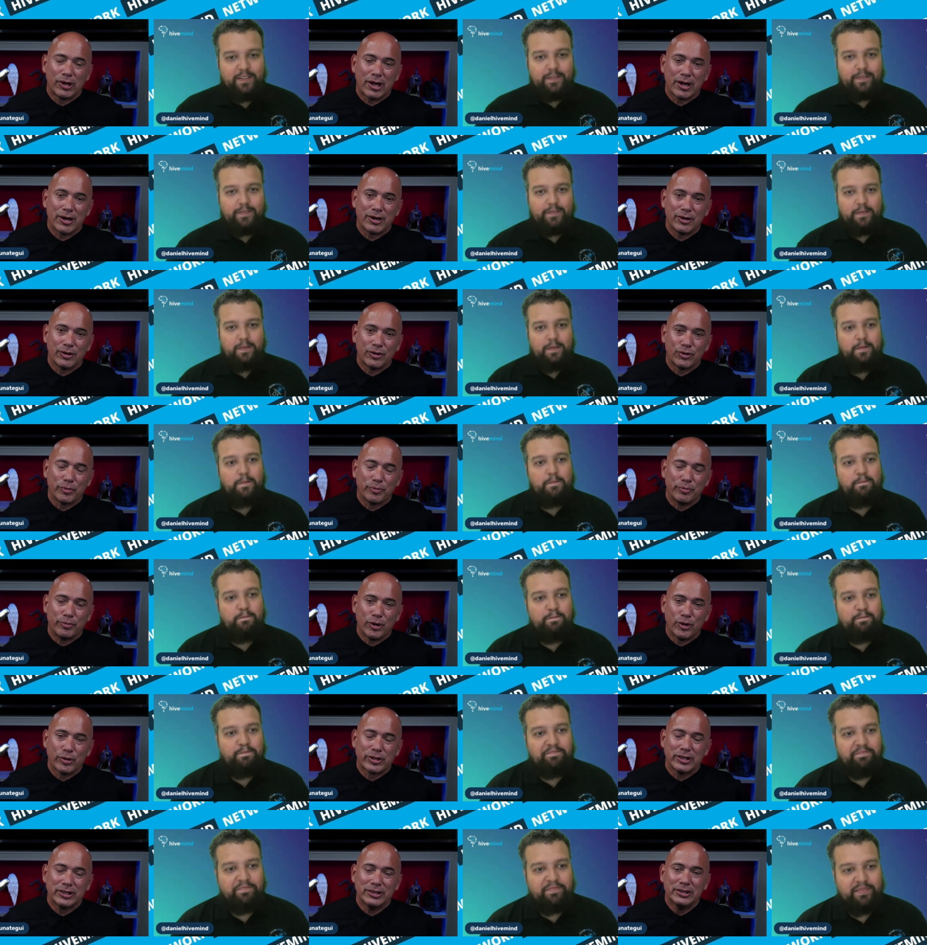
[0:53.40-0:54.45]
Speaker 1: Lauderdale, grew up in
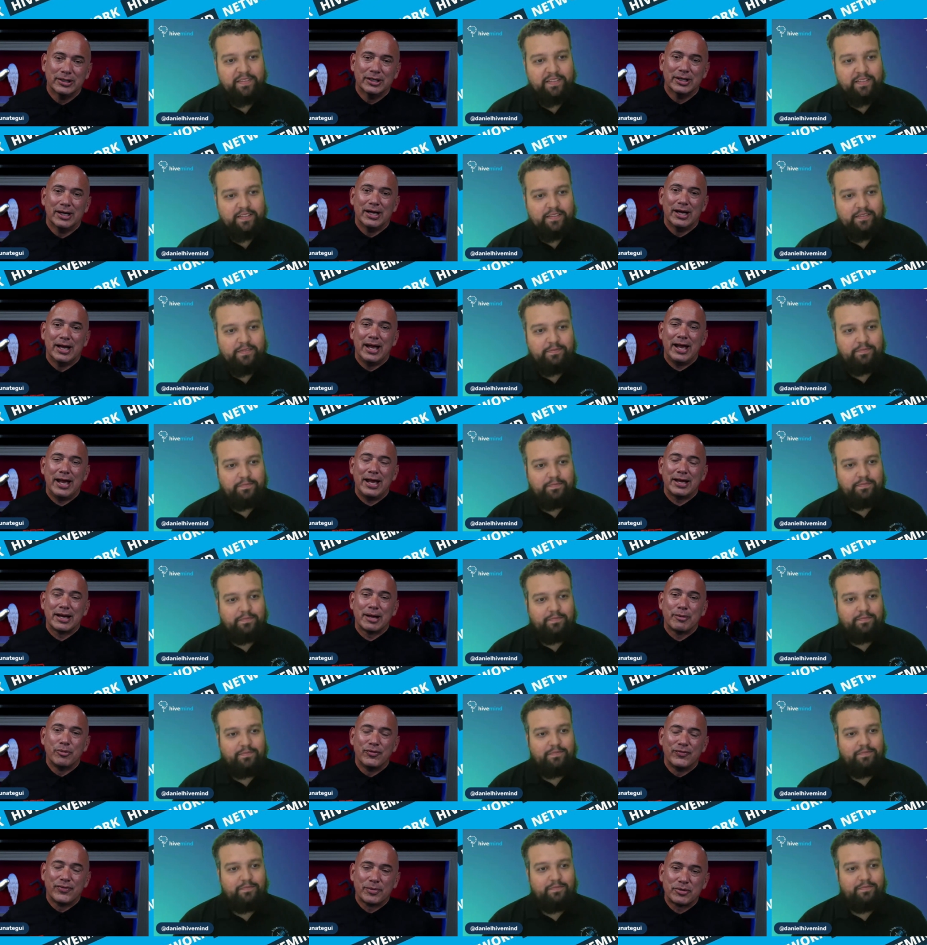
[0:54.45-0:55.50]
Boca, and I
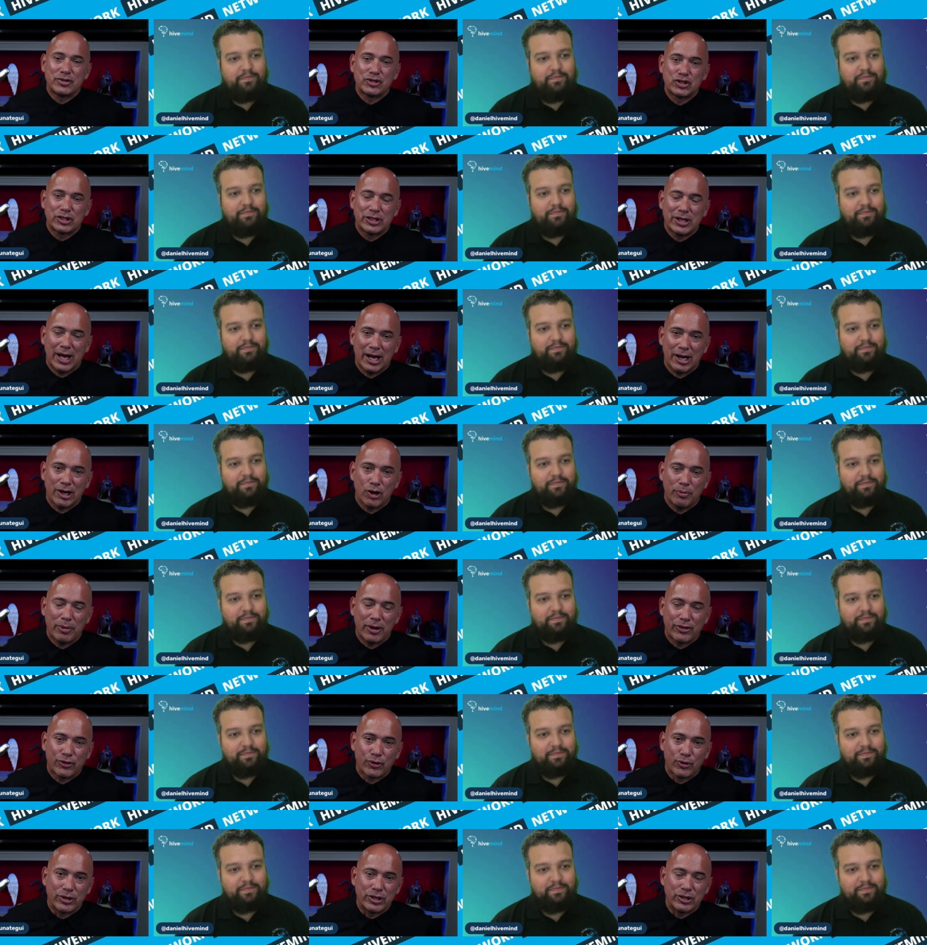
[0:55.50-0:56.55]
moved up to Chicago
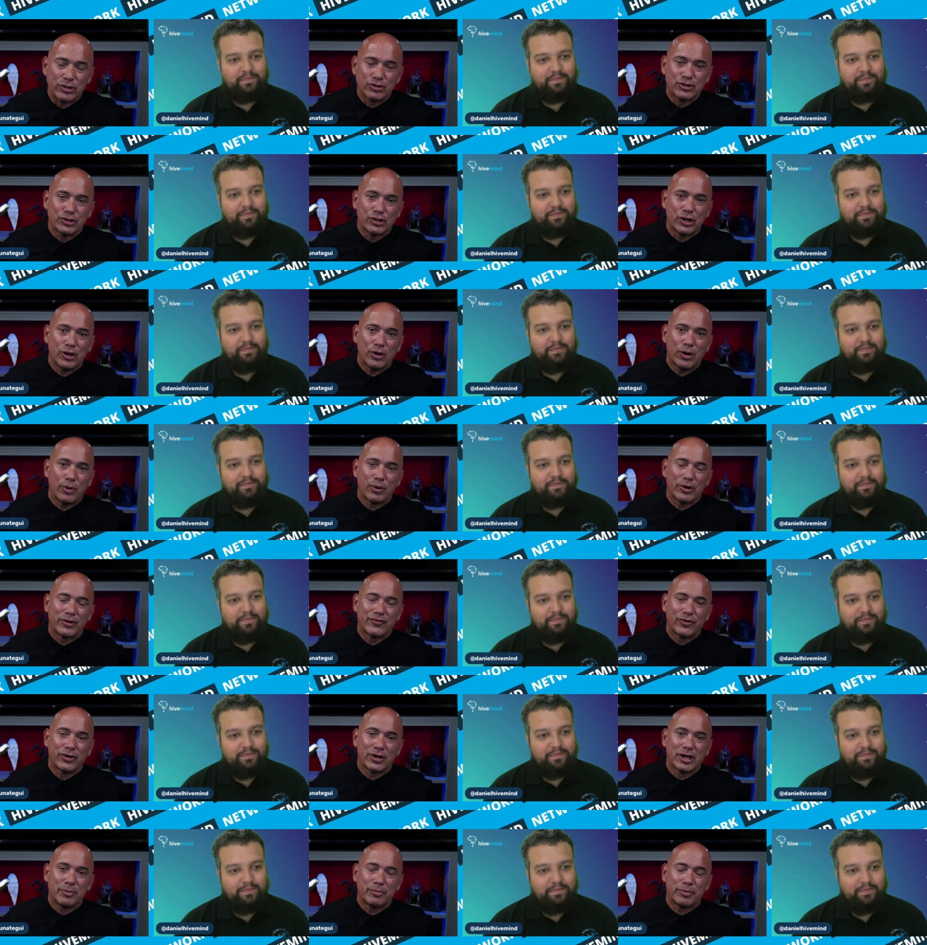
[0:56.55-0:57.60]
about 30 years ago. I worked
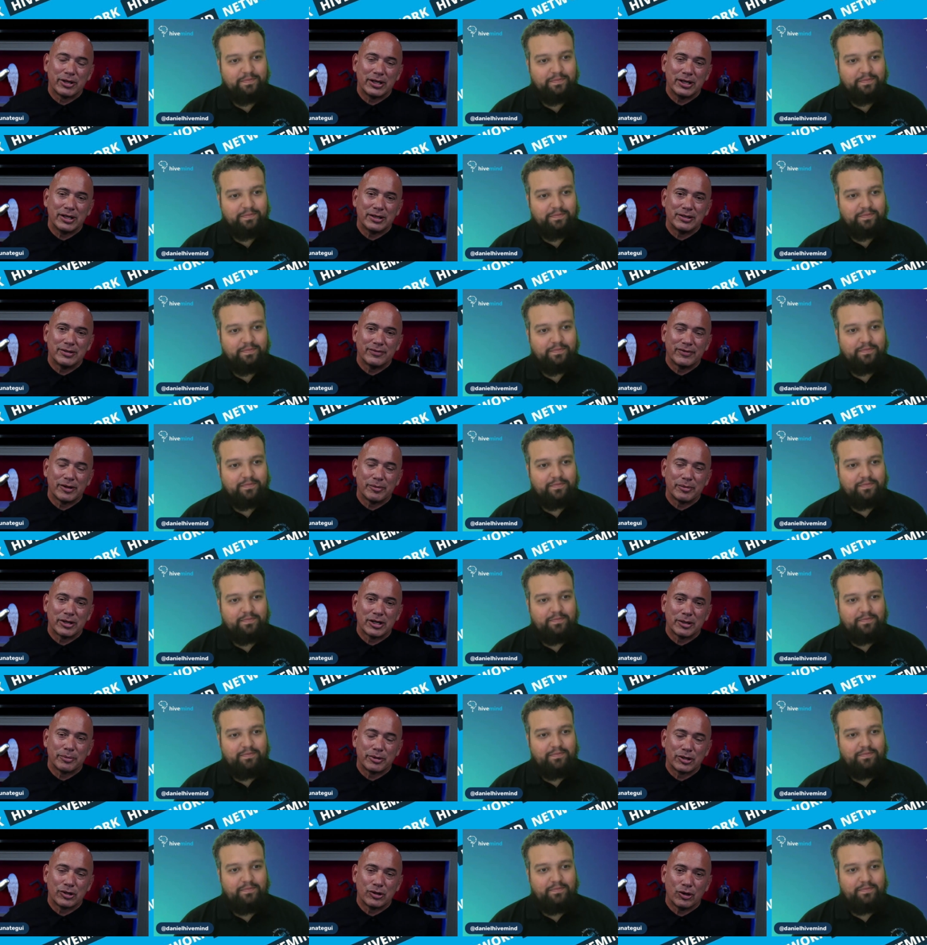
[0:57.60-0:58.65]
for a company, a development
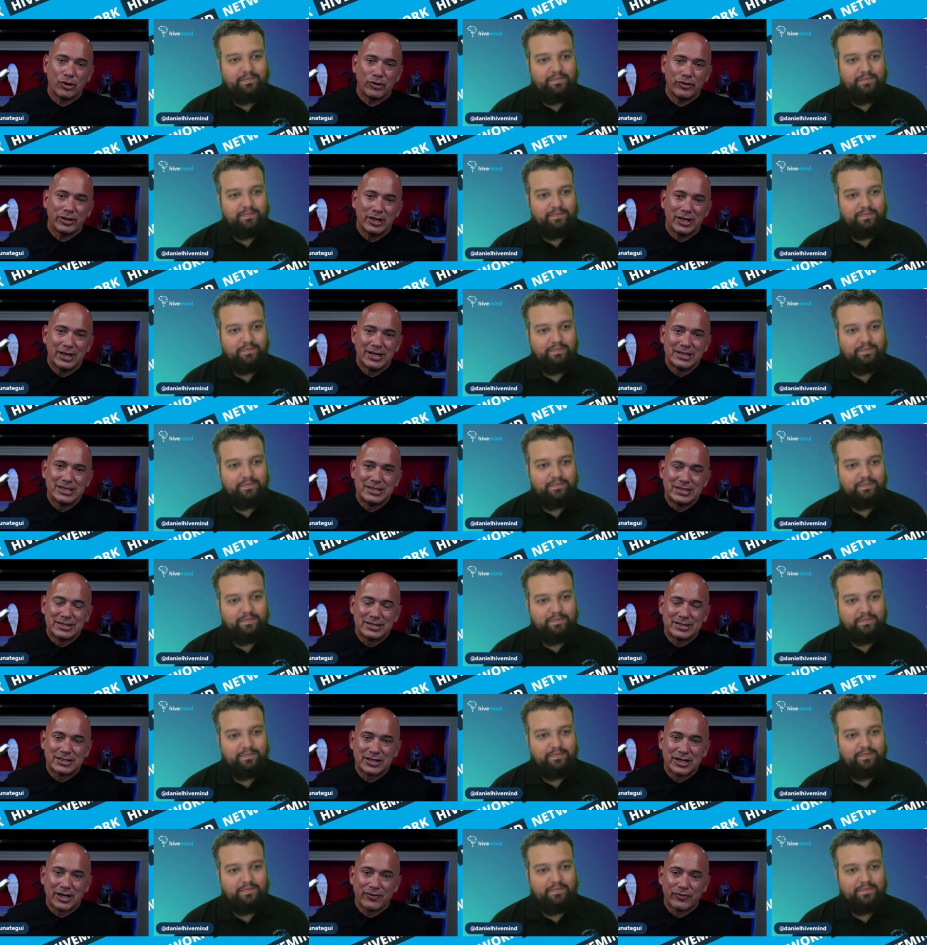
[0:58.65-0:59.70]
company called
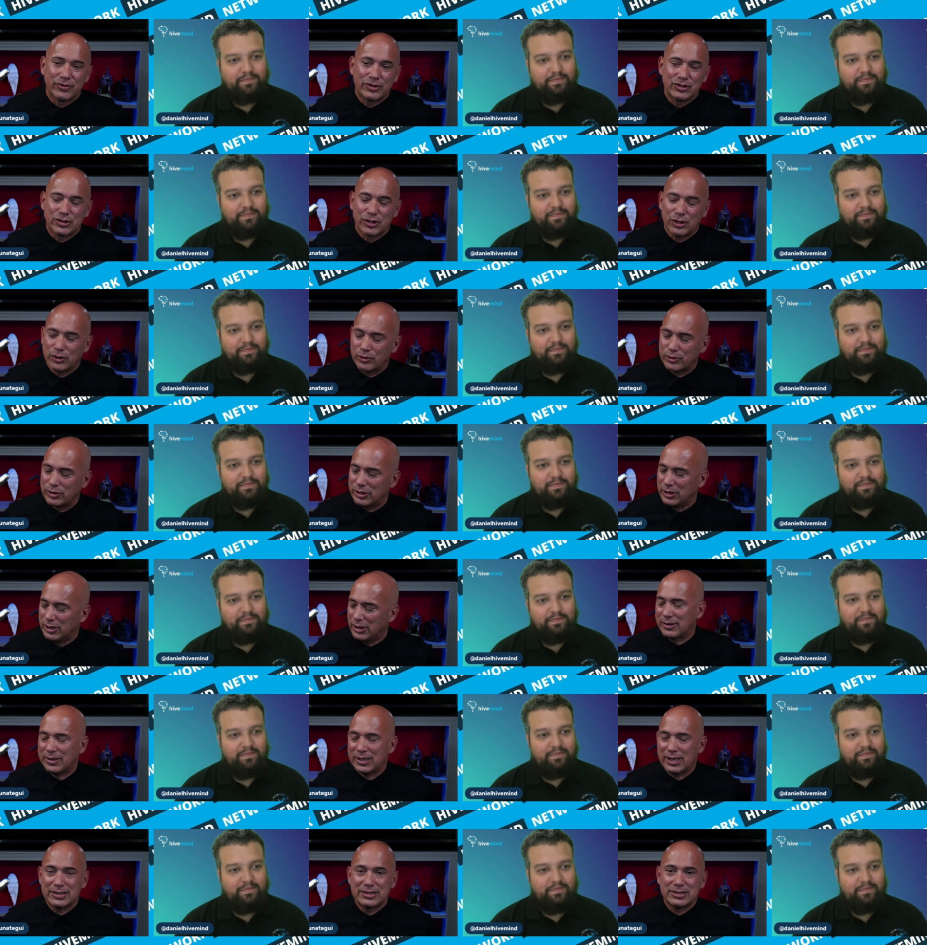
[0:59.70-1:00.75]
Discovery Zone,
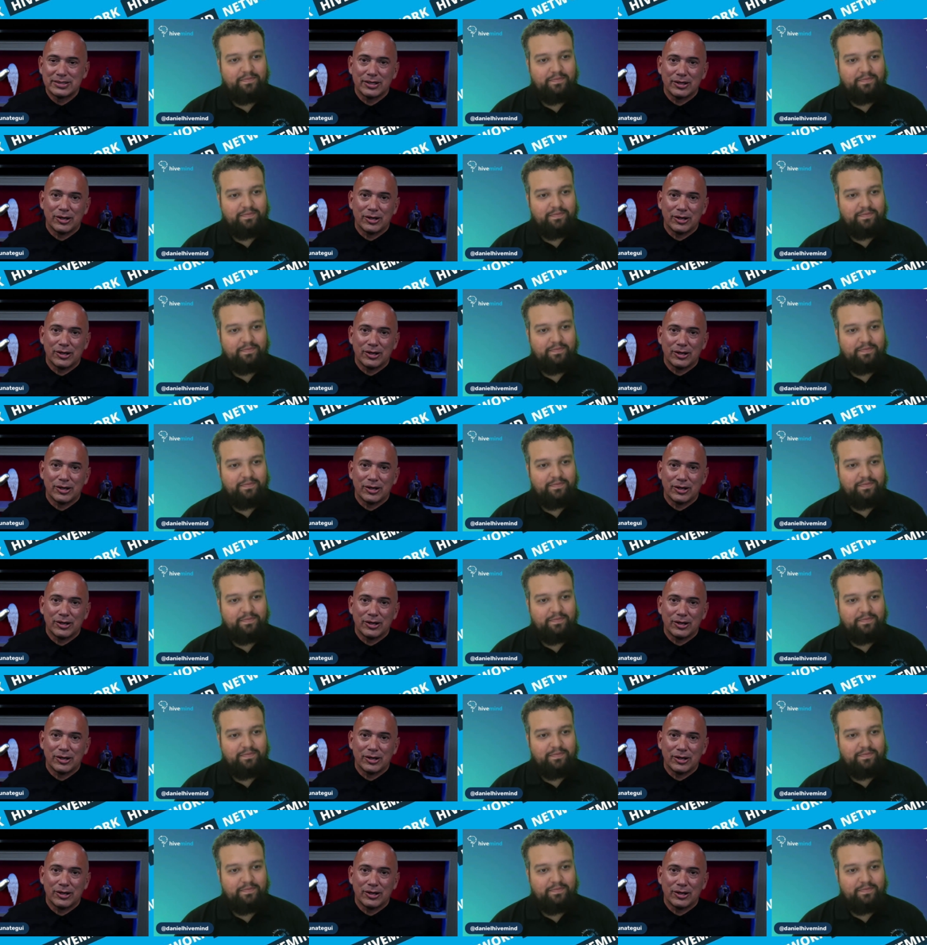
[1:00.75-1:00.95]
that uh,